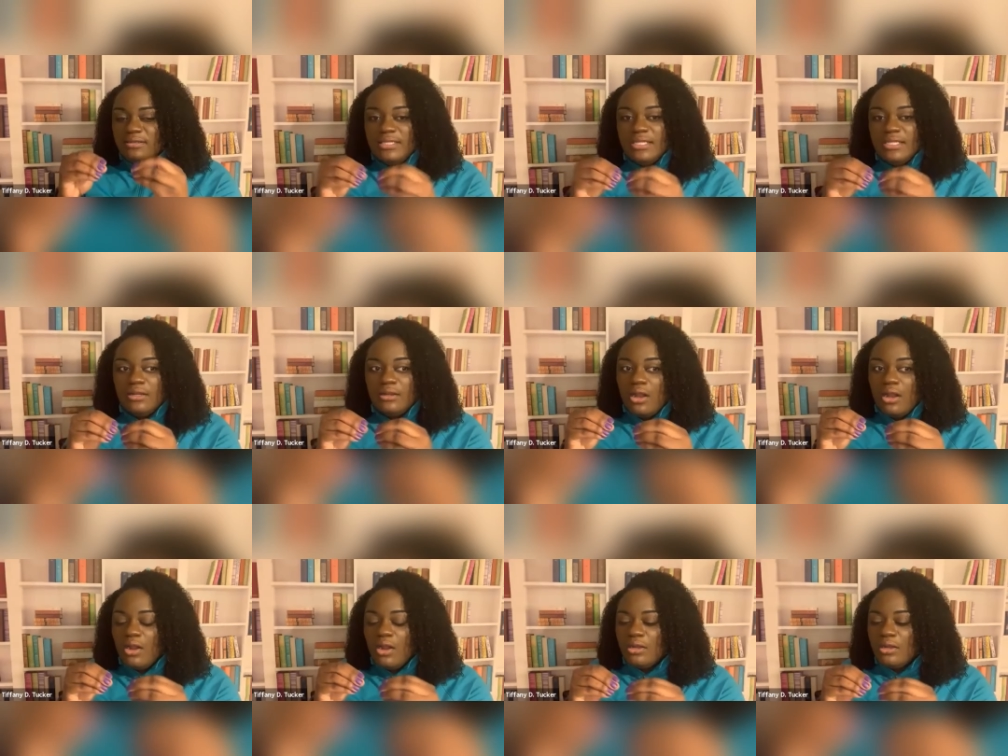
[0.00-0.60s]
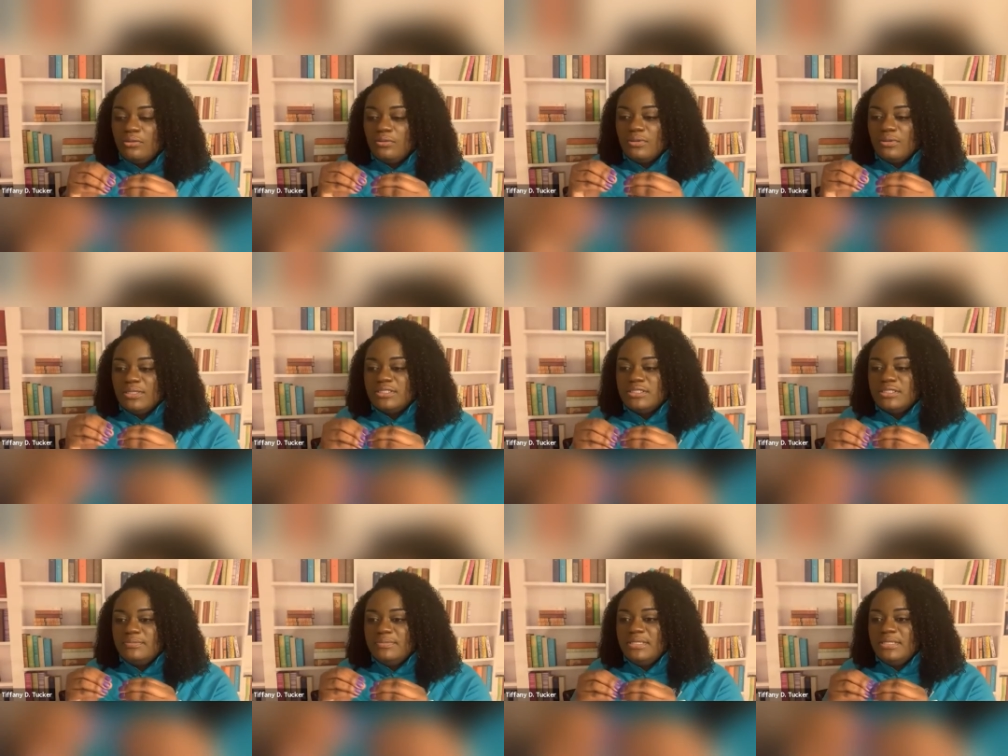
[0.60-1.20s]
There are going
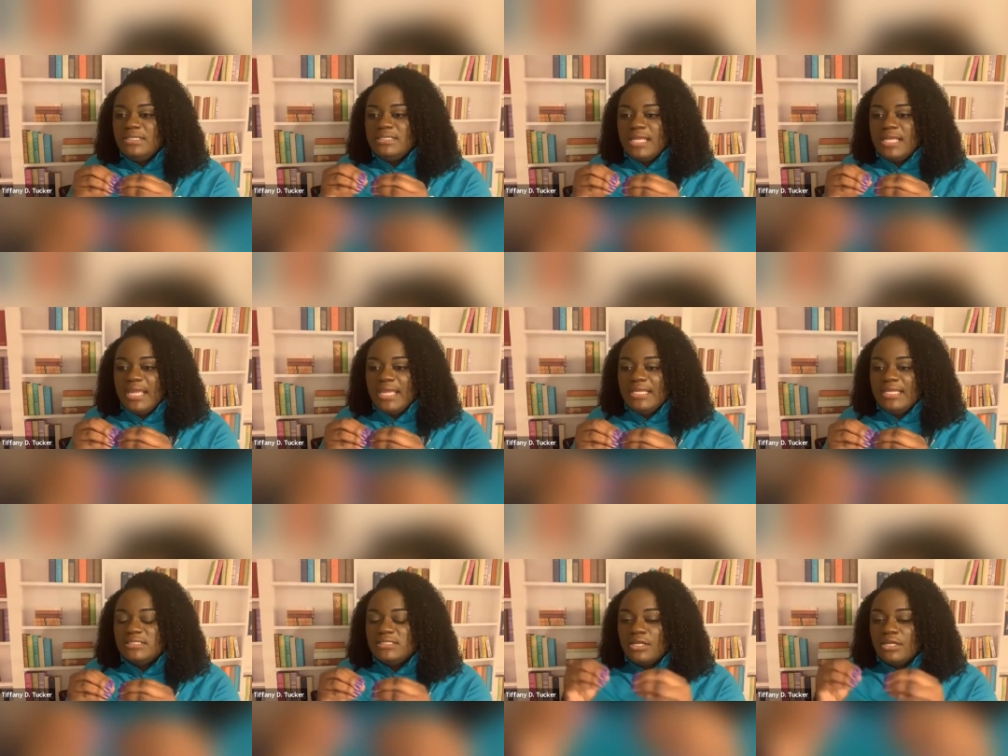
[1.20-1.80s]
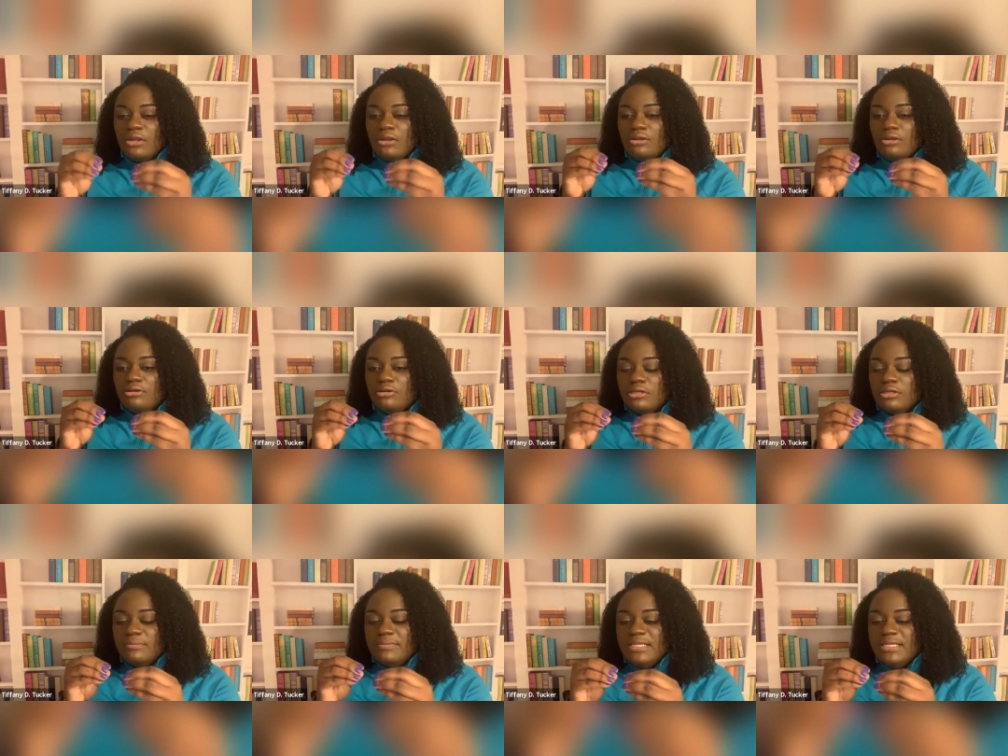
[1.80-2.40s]
to be days, there are
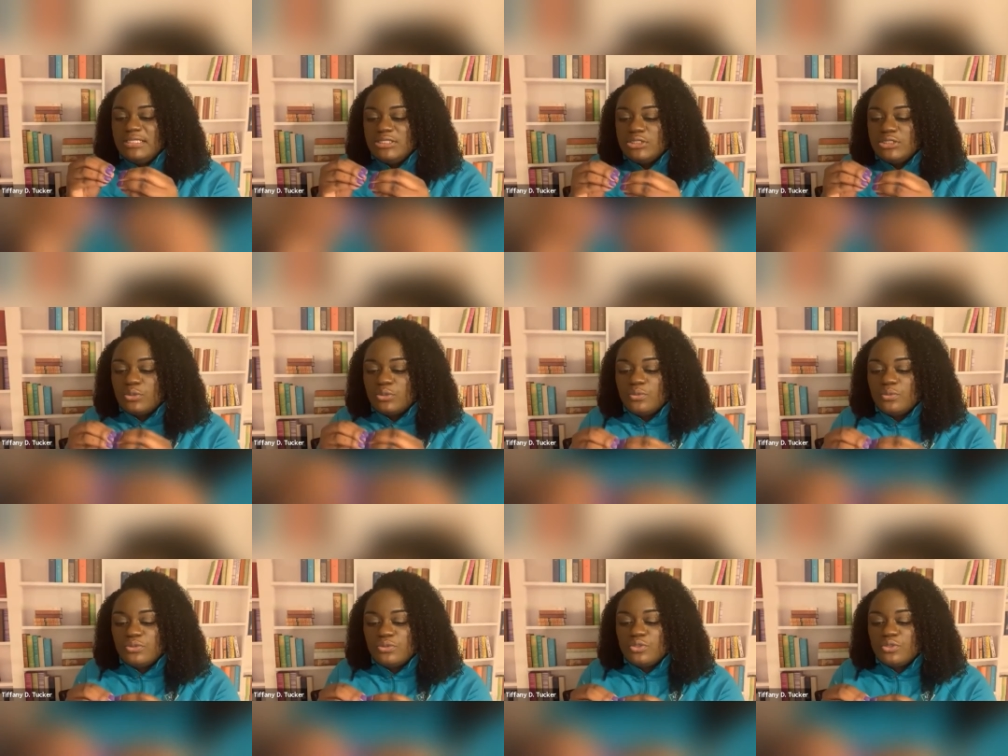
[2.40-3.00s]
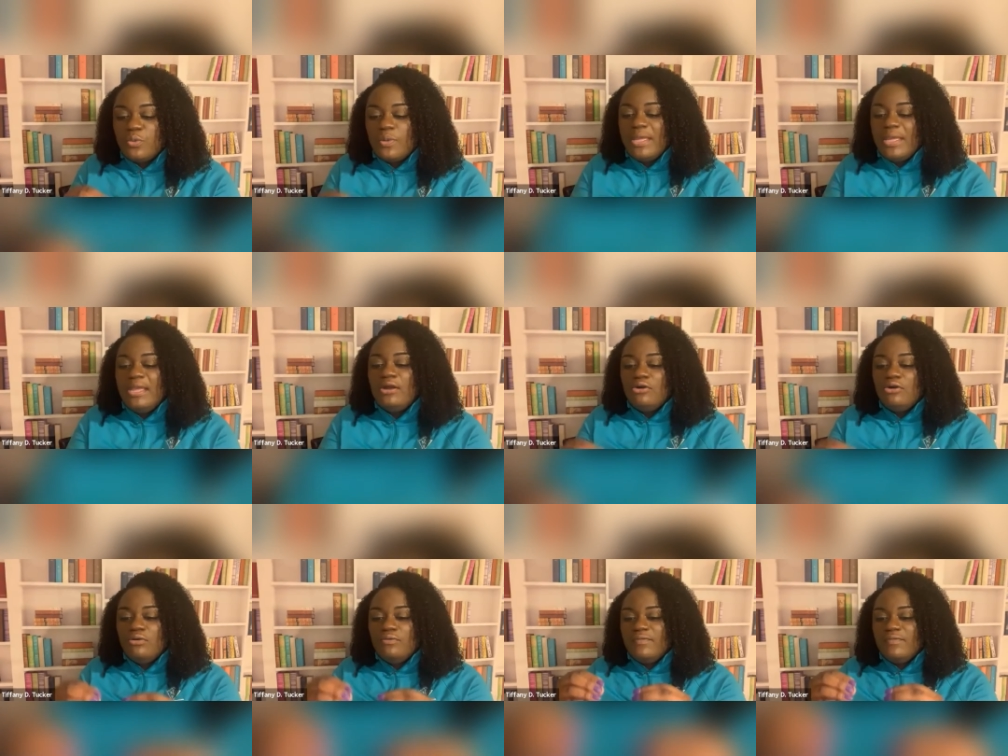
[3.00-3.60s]
going to be
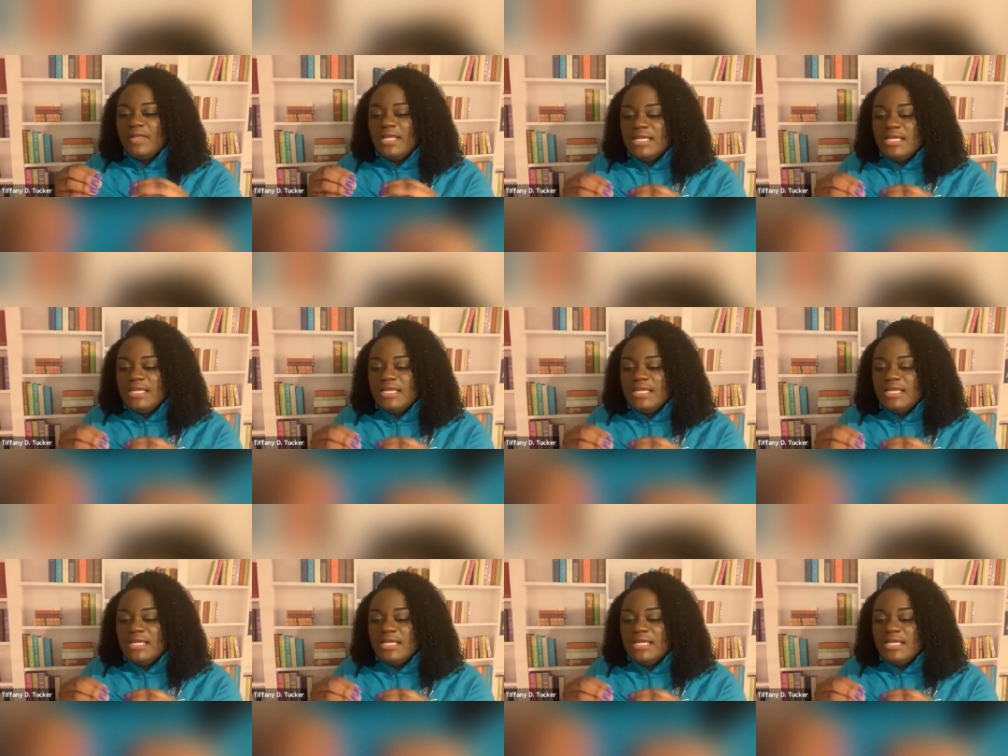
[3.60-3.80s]
12,